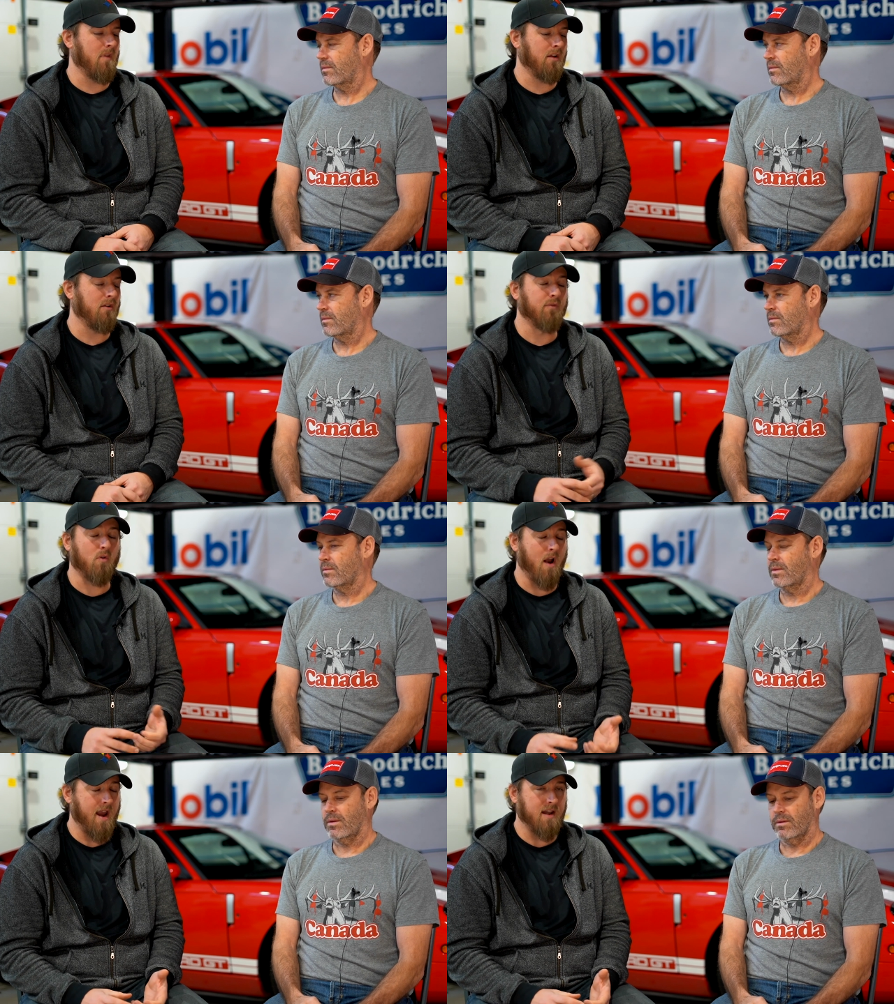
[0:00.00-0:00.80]
Speaker 1: a good
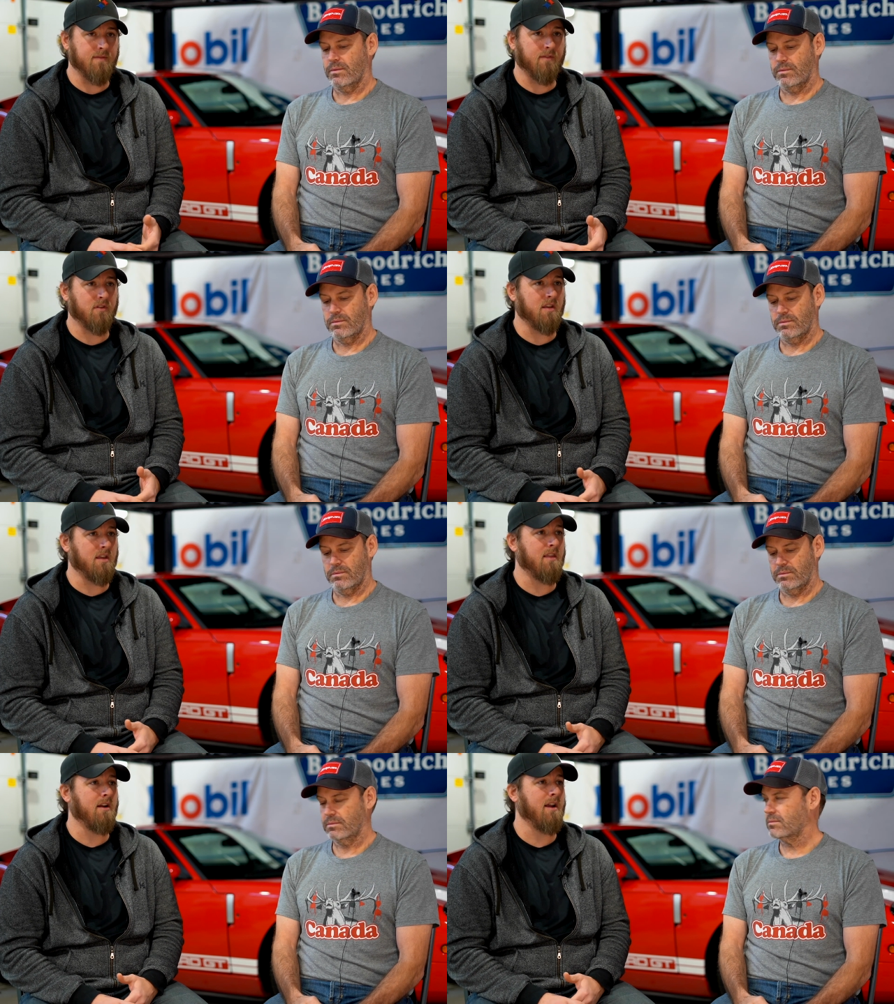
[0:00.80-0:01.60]
variety of everything
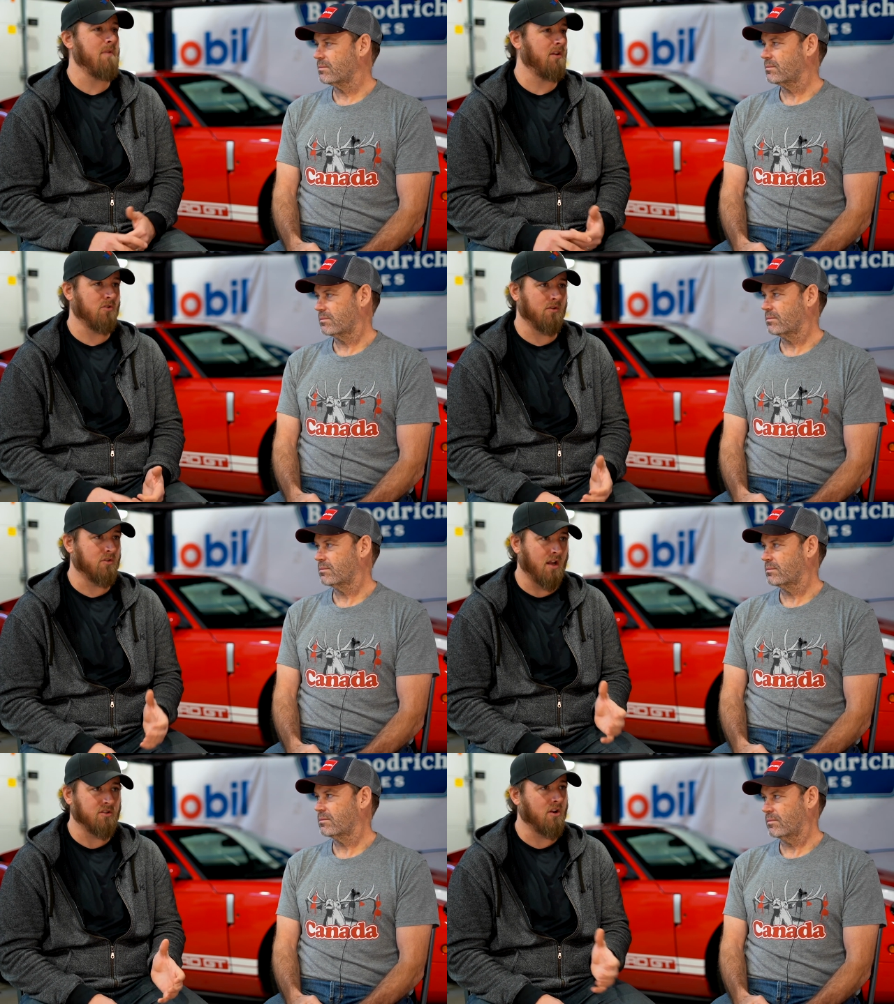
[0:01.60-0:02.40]
in there, and making sure they're
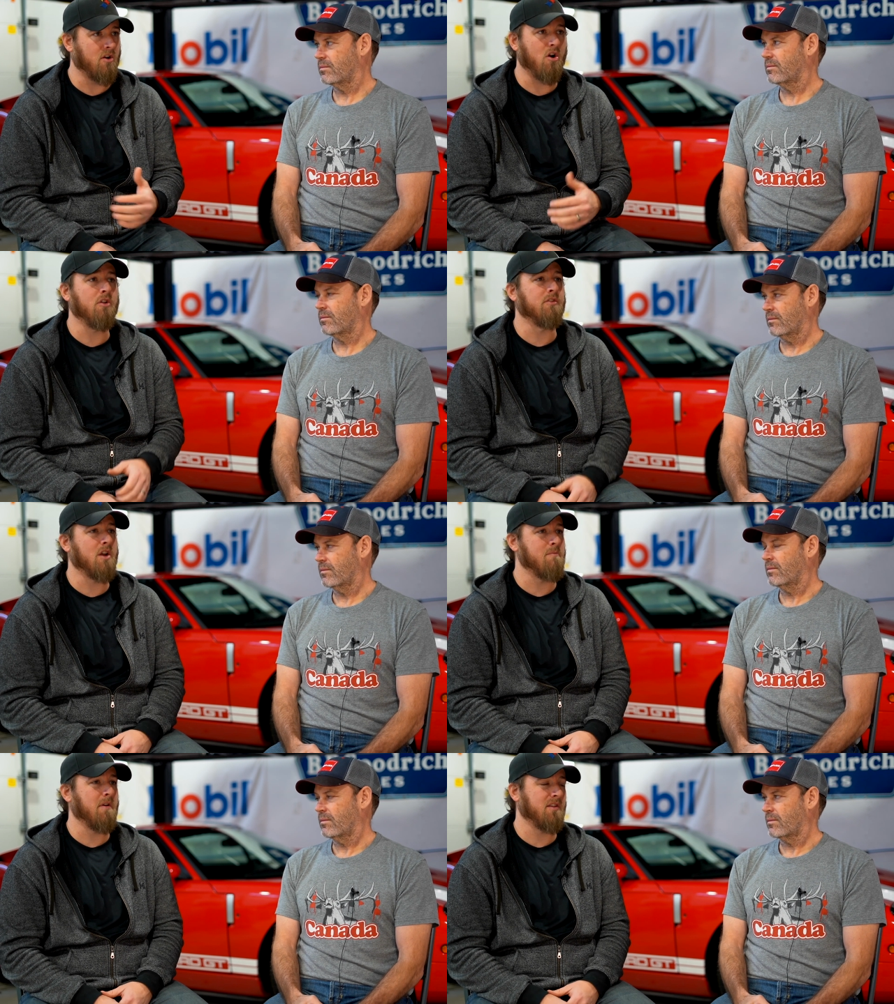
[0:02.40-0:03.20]
touching on all the
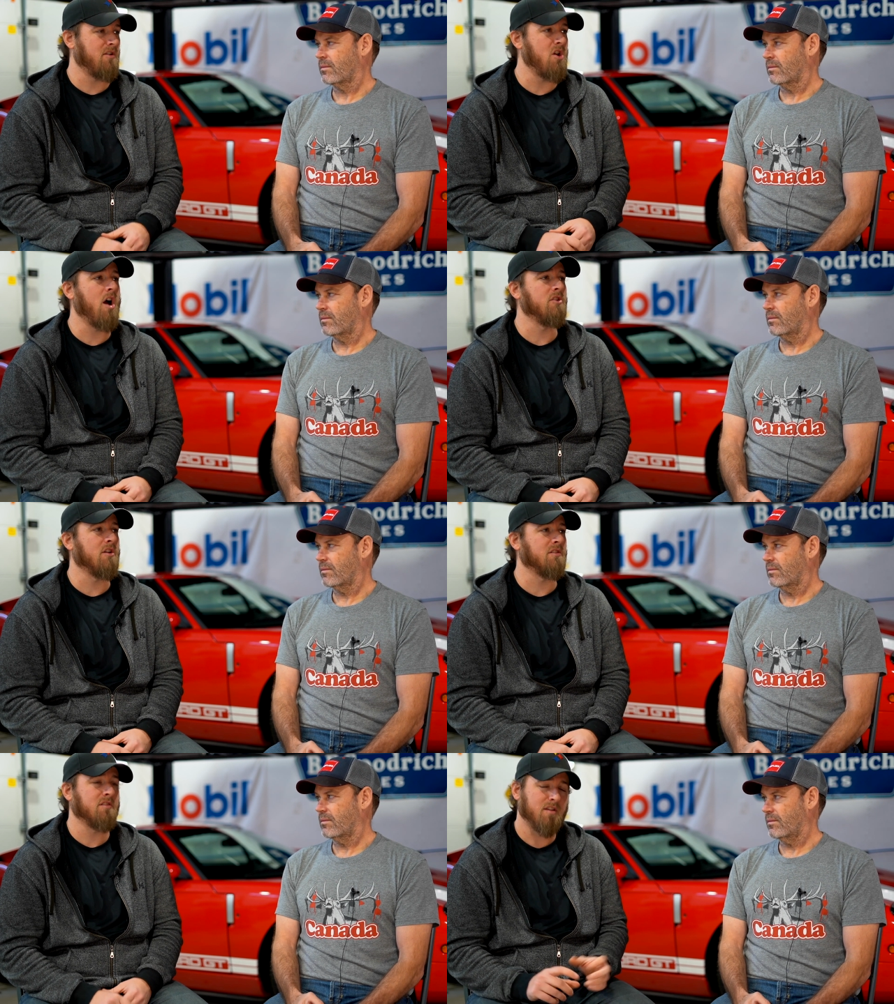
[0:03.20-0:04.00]
topics and not
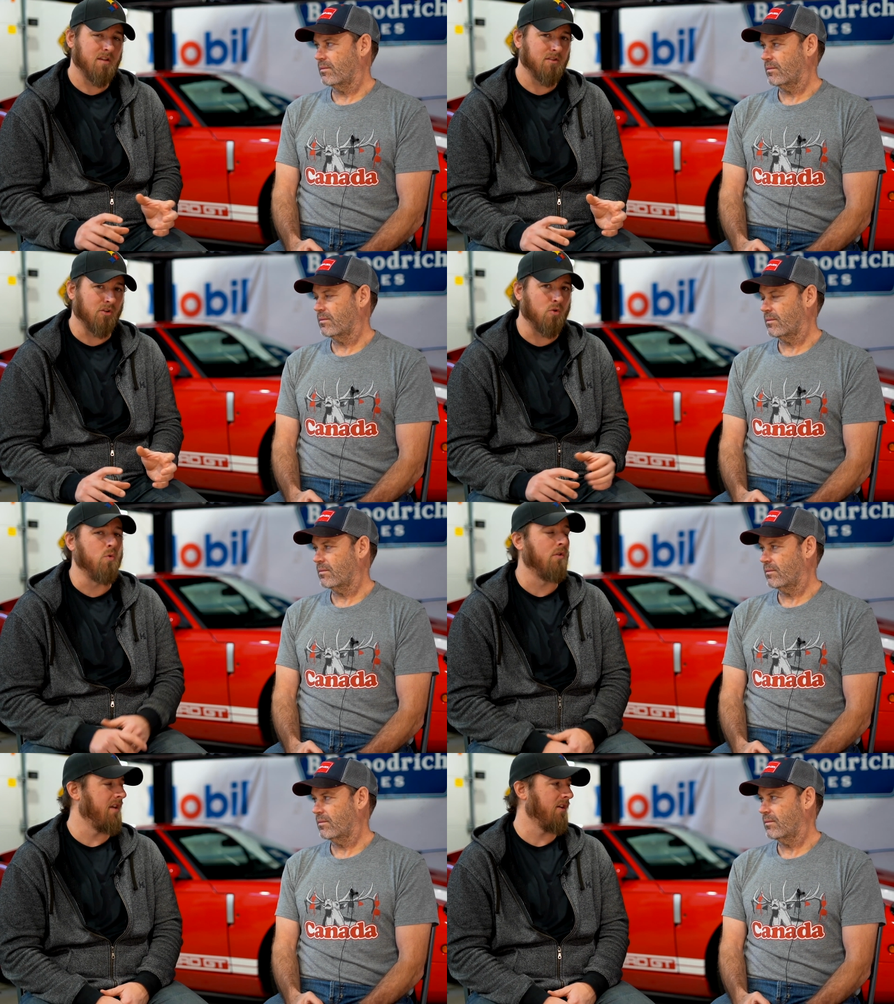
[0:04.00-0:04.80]
just the
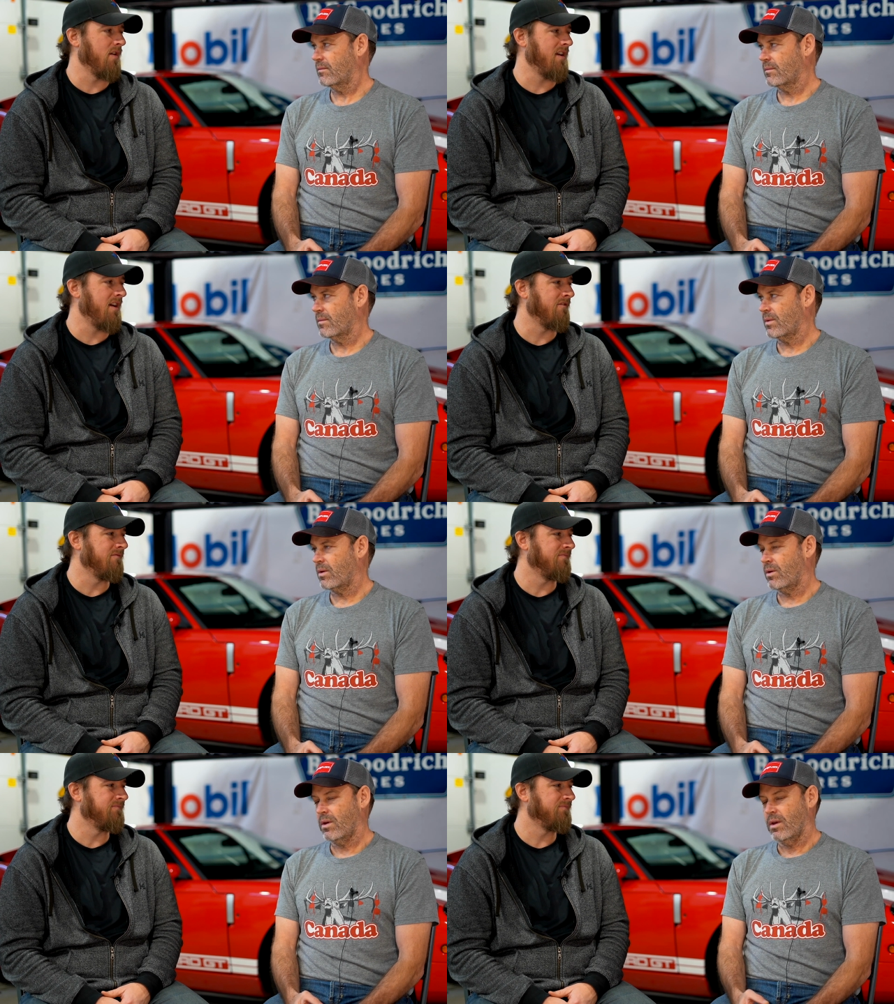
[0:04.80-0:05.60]
cool thing right now.
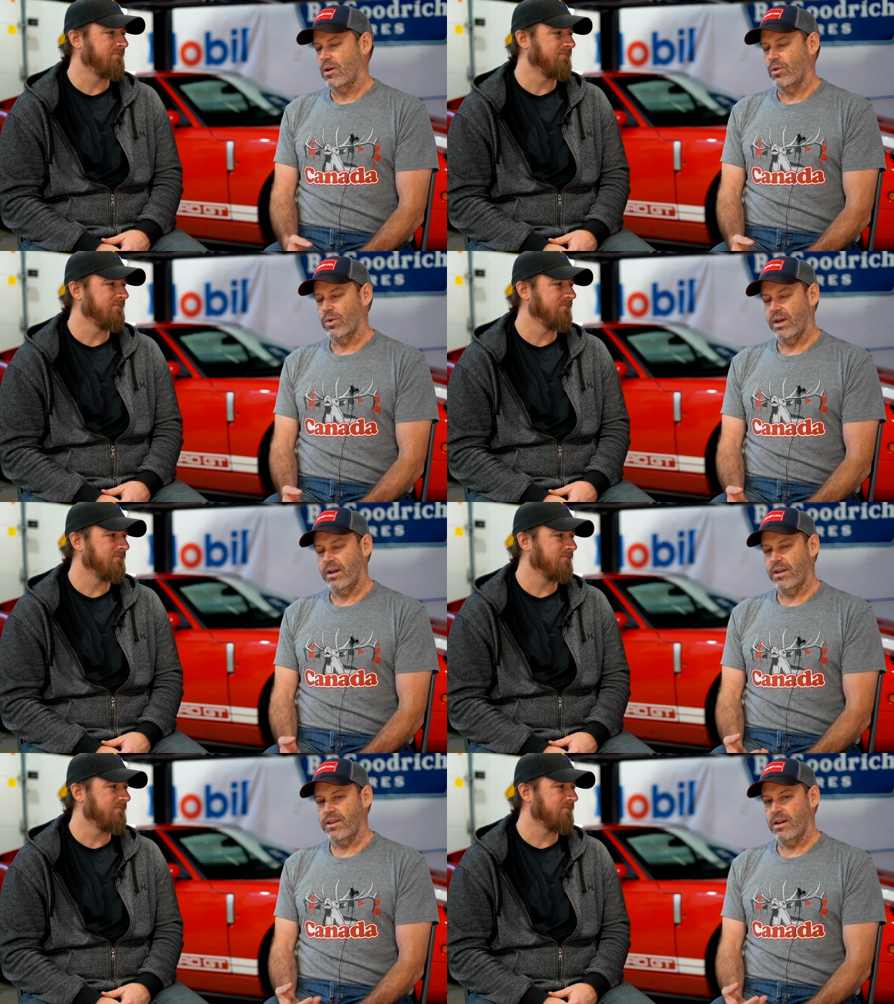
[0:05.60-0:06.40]
Speaker 2: Right,
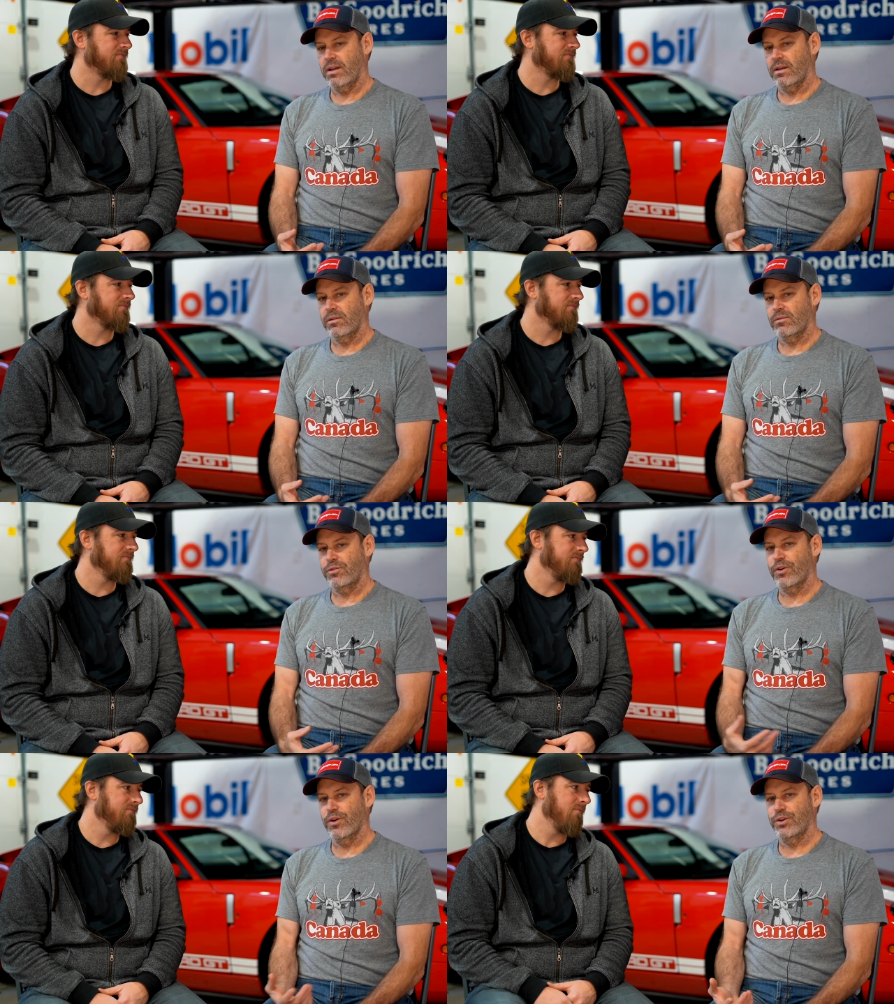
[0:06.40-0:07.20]
and I think
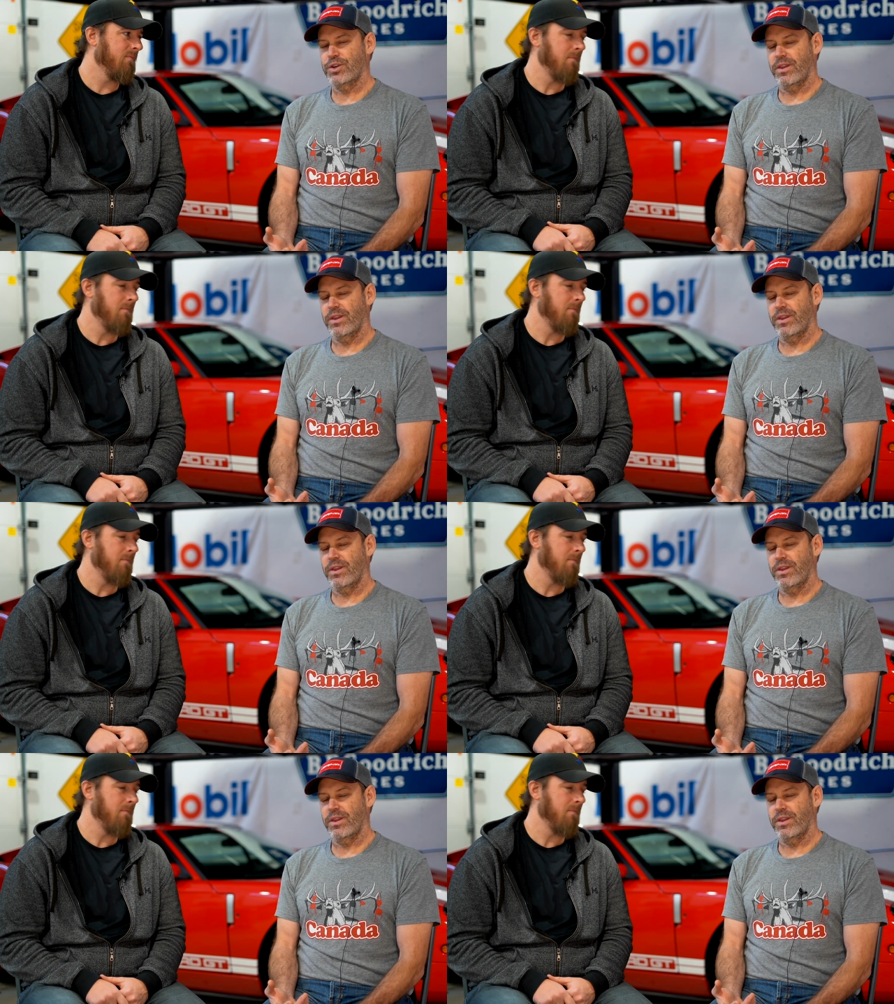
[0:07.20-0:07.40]
further to